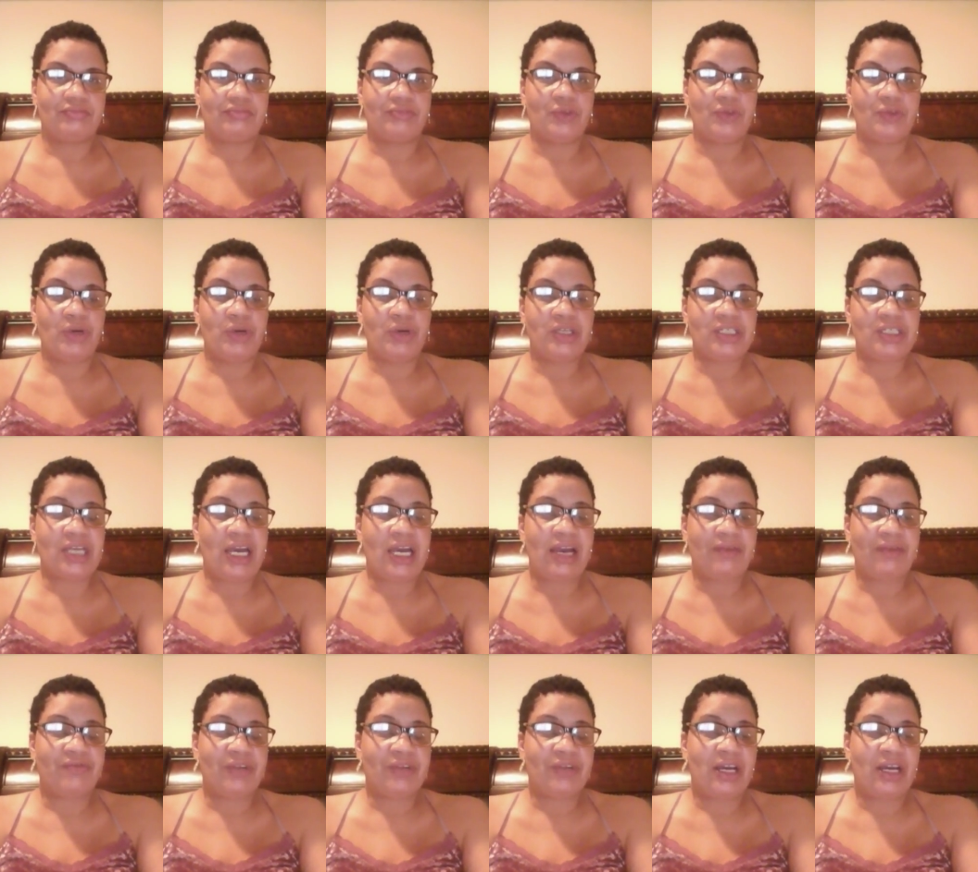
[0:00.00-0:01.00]
the ones I
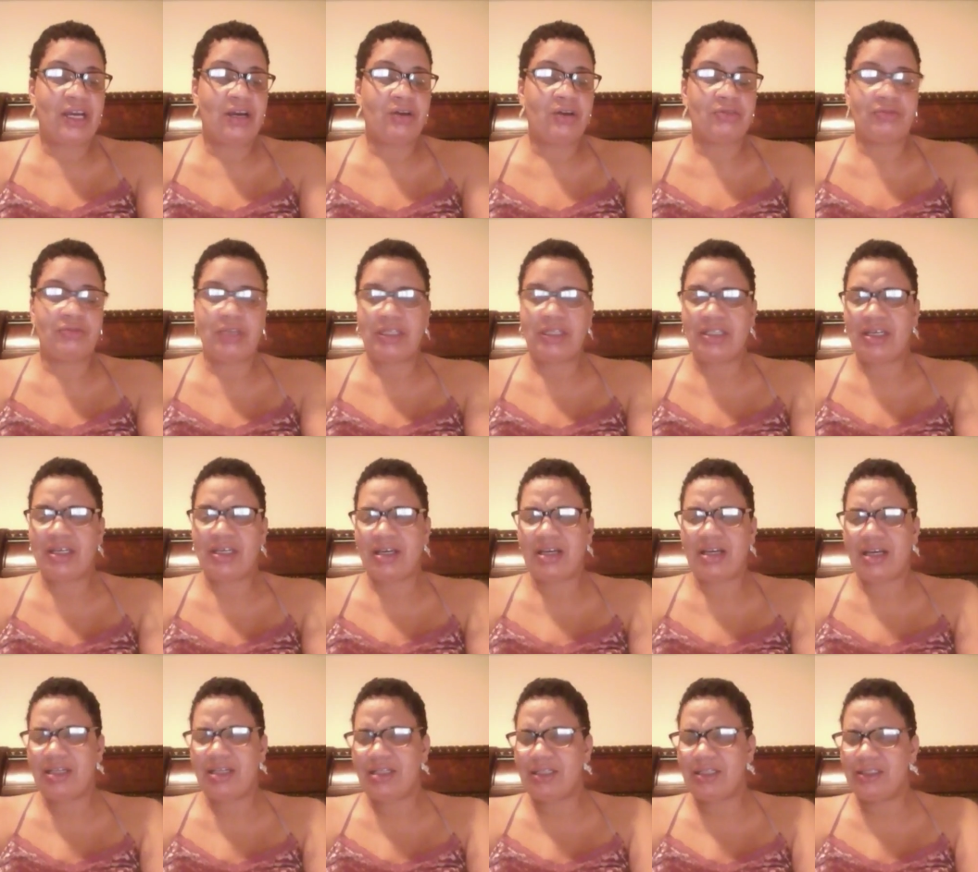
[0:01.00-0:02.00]
have now, I think I
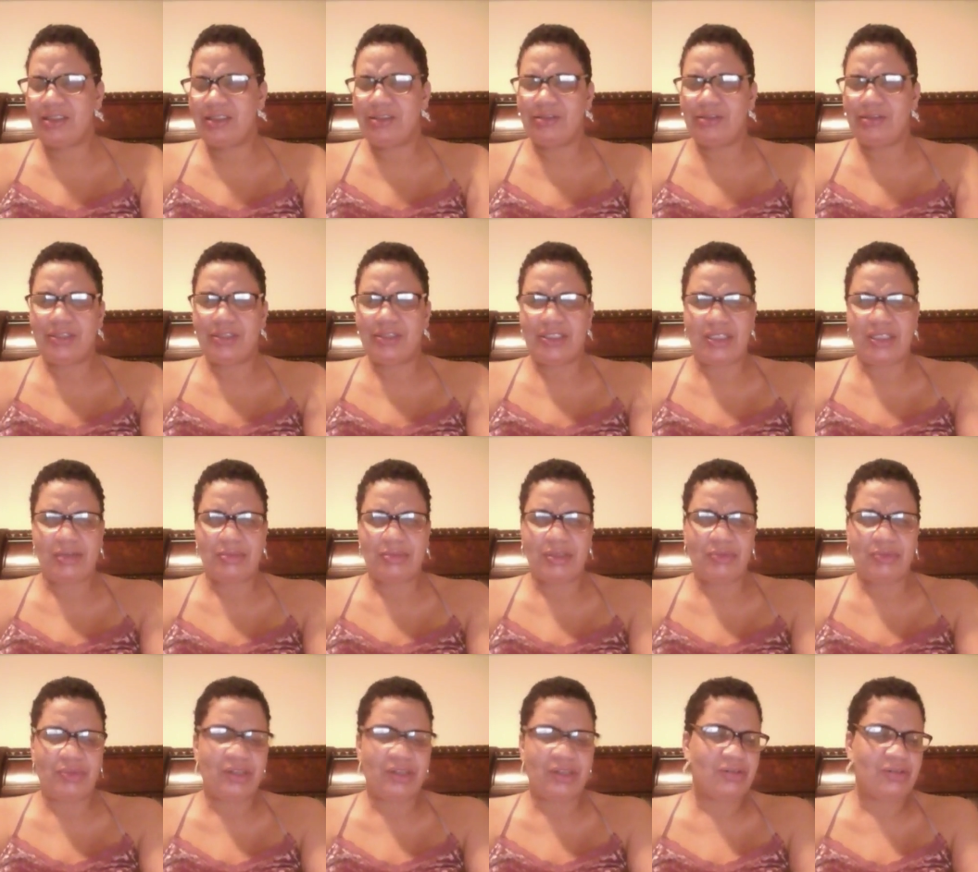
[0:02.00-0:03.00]
got like two or
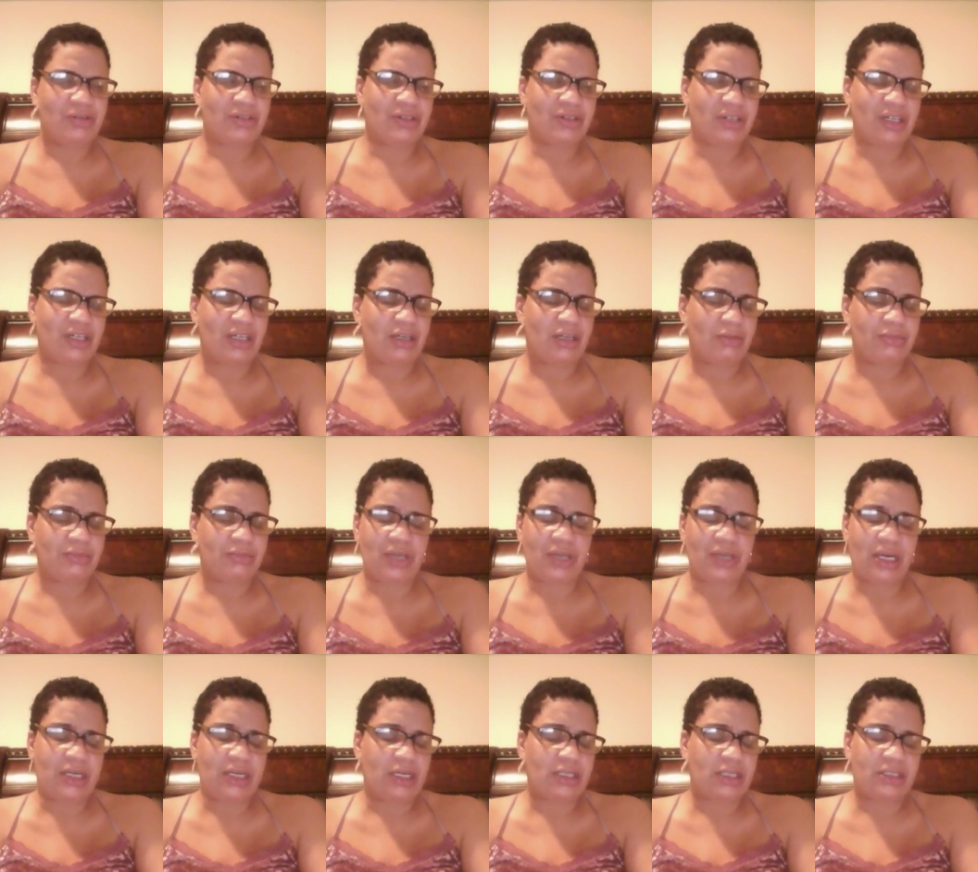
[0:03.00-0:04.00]
something. When those are done, I'm
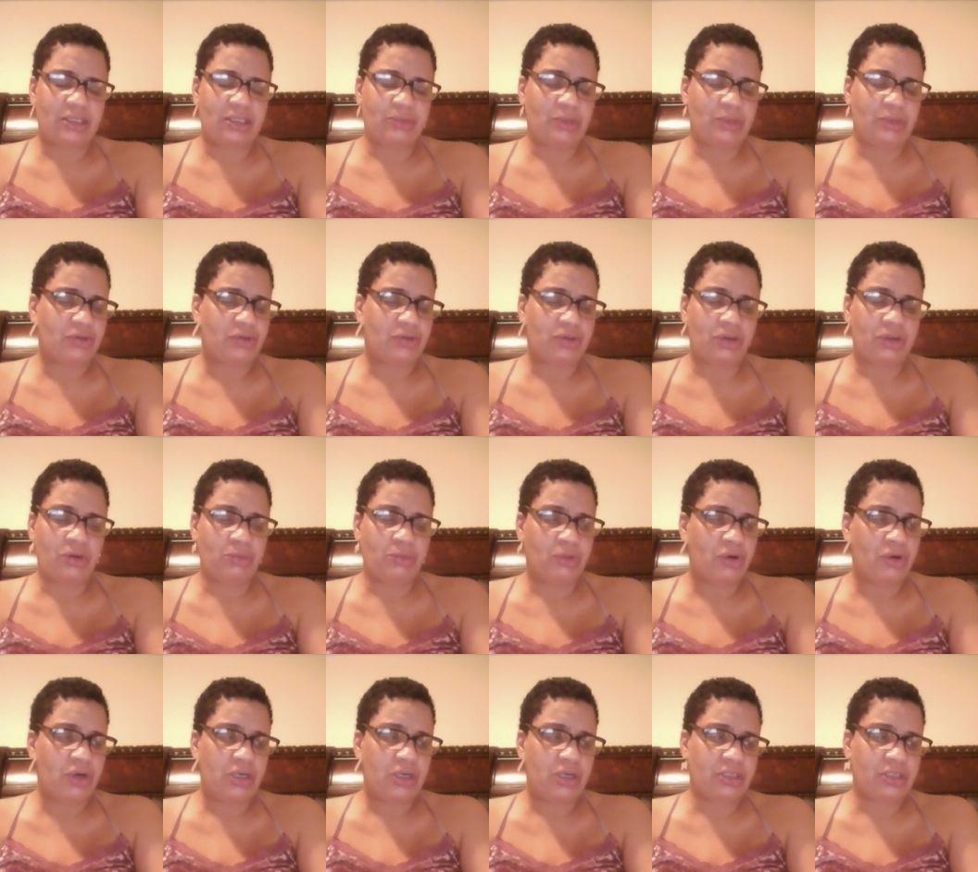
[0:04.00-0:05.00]
trying not to smoke no
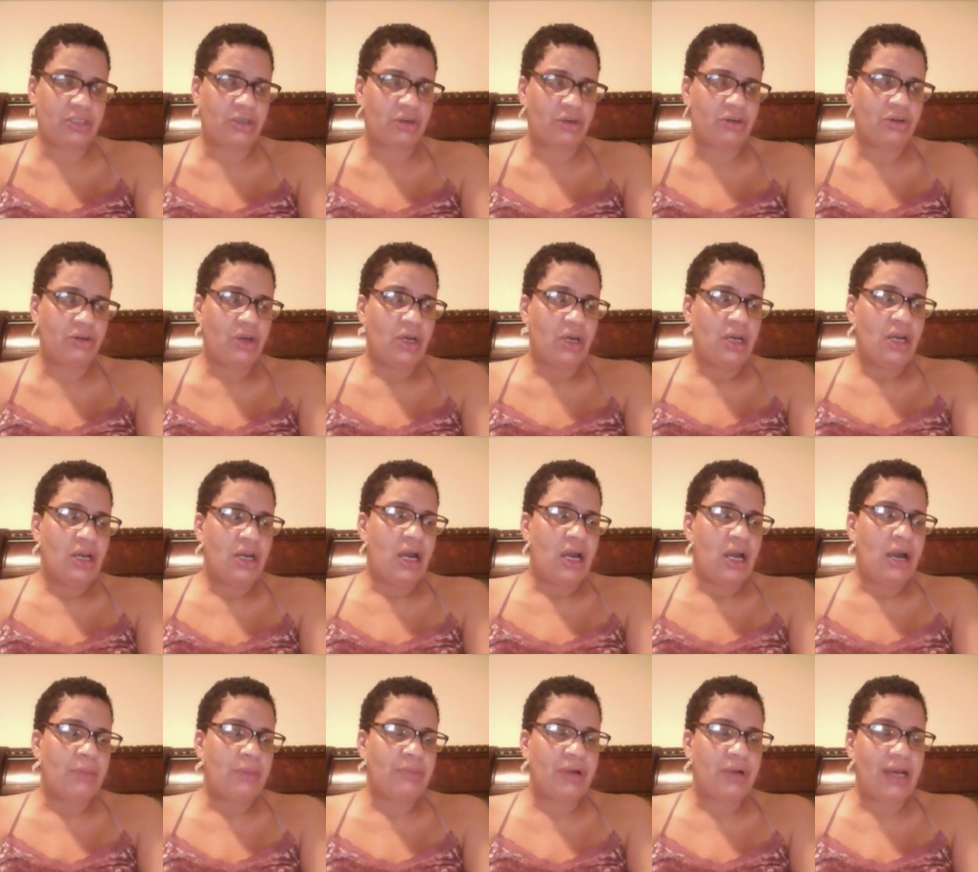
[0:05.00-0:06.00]
more. So
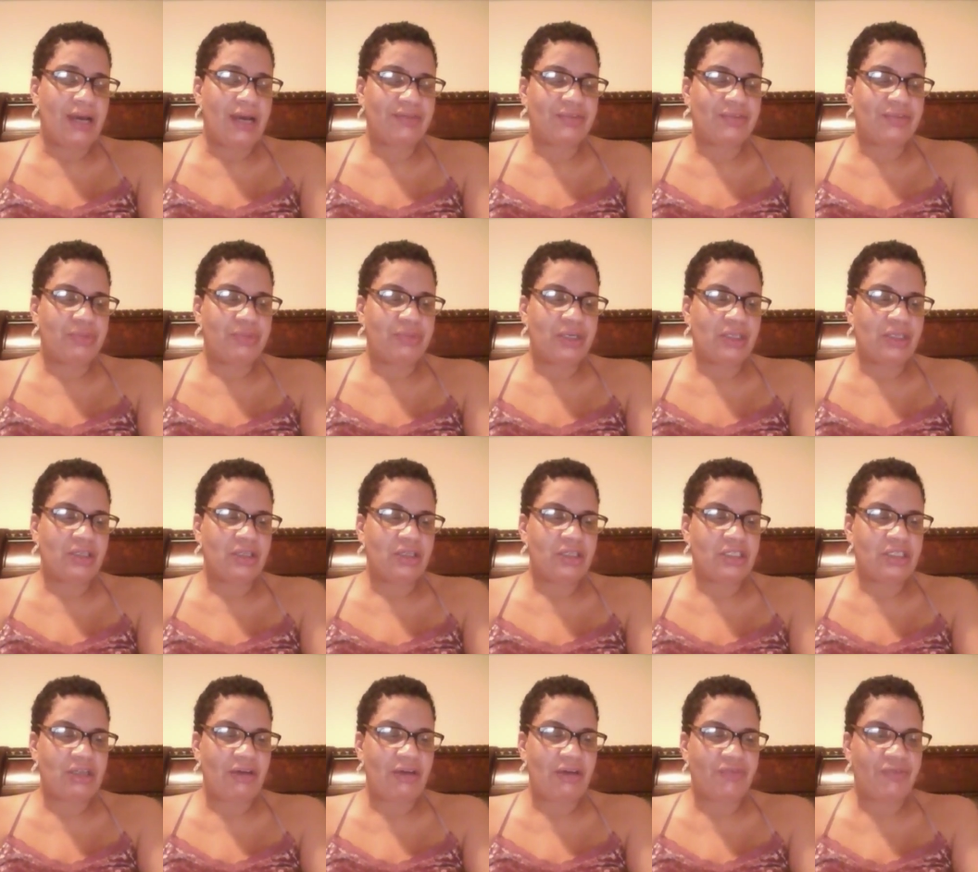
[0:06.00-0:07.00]
I'm gonna have to be a little
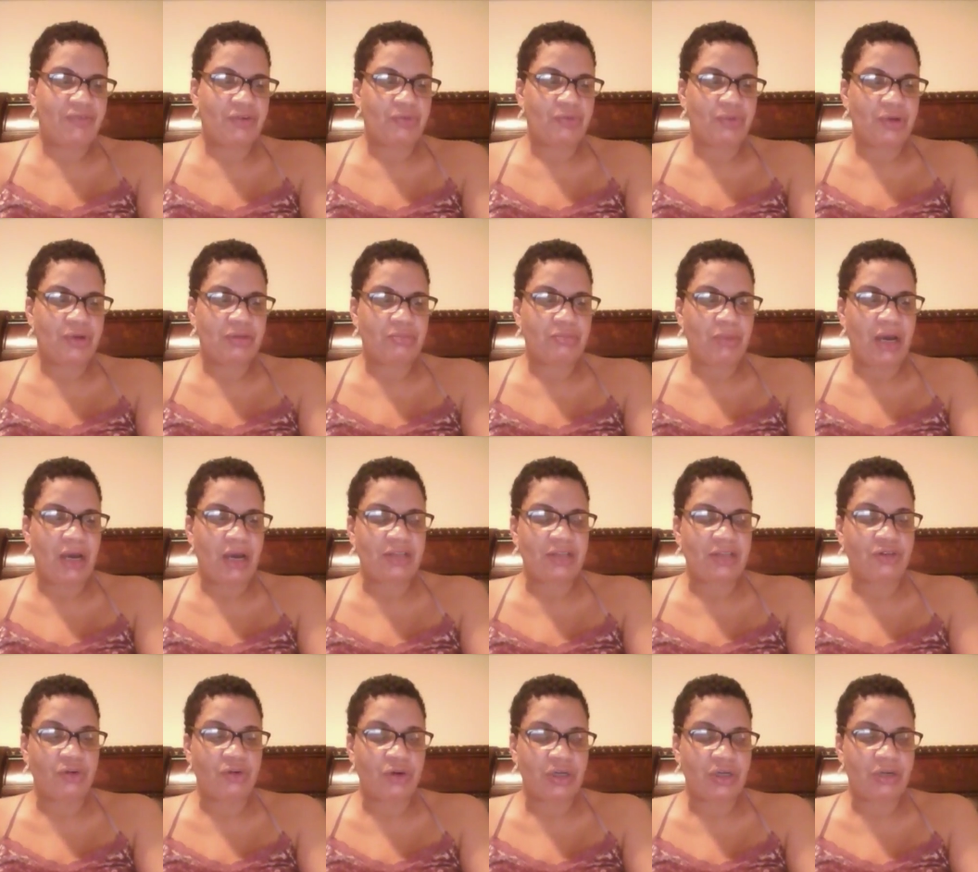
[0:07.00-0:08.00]
tougher with my
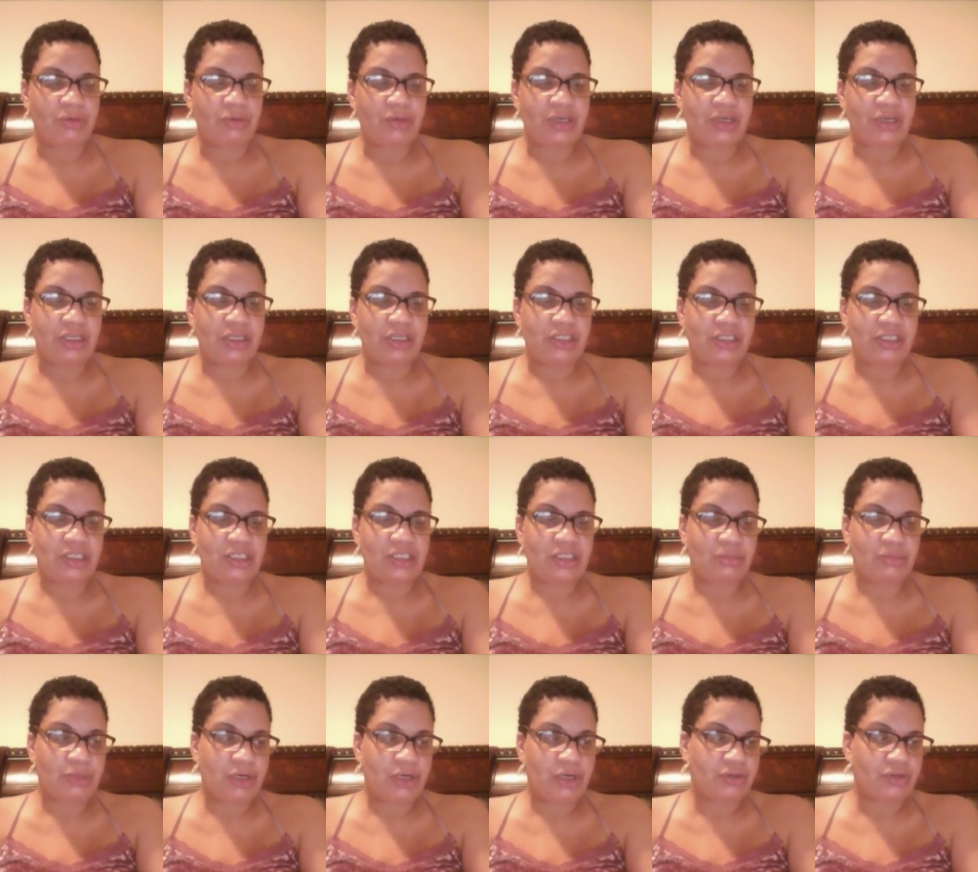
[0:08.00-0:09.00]
daughter because she
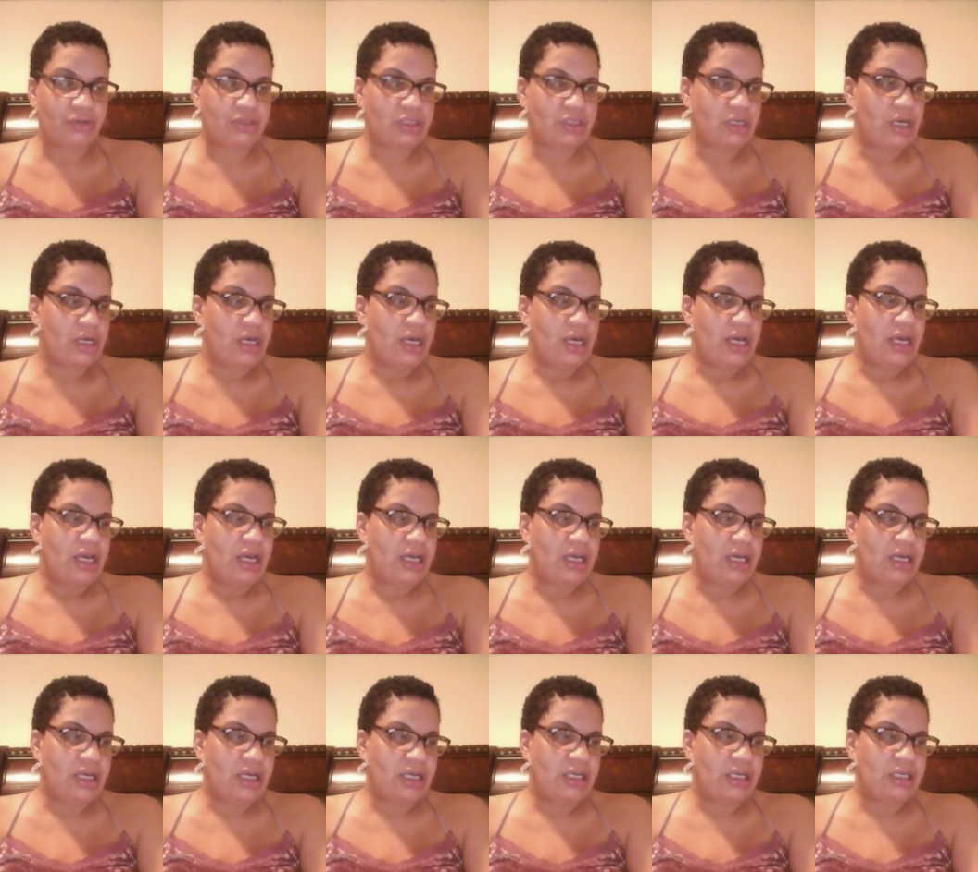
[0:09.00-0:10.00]
smokes,
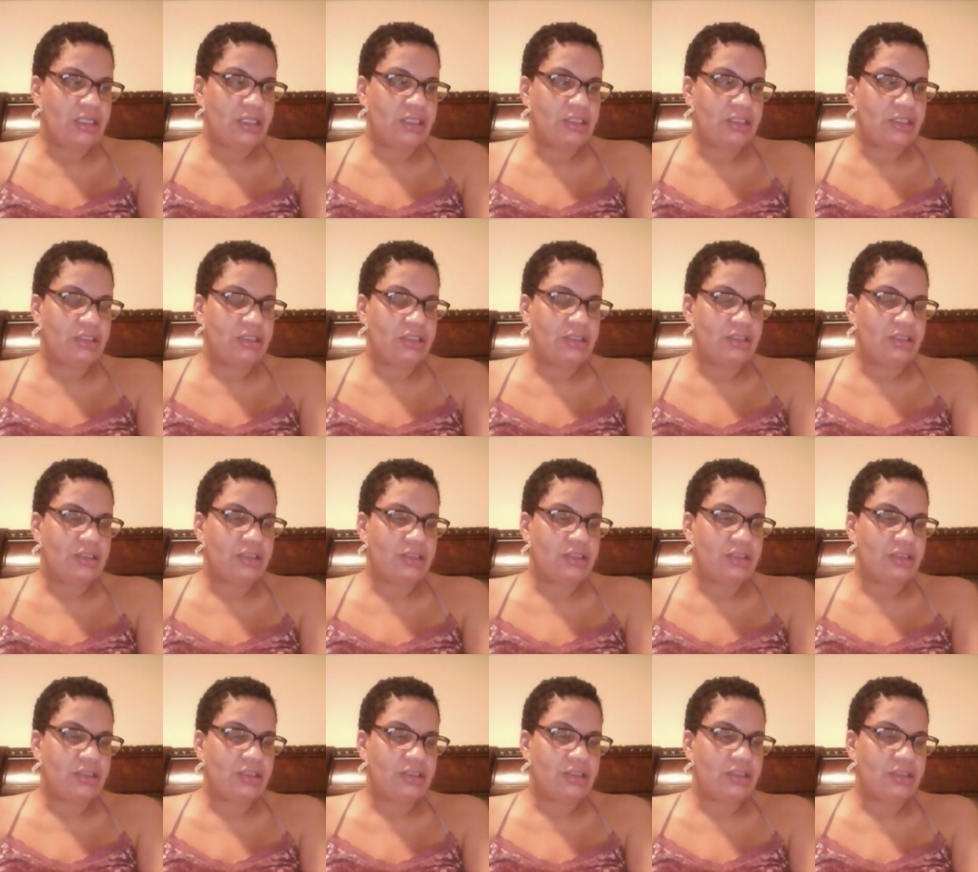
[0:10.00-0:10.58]
and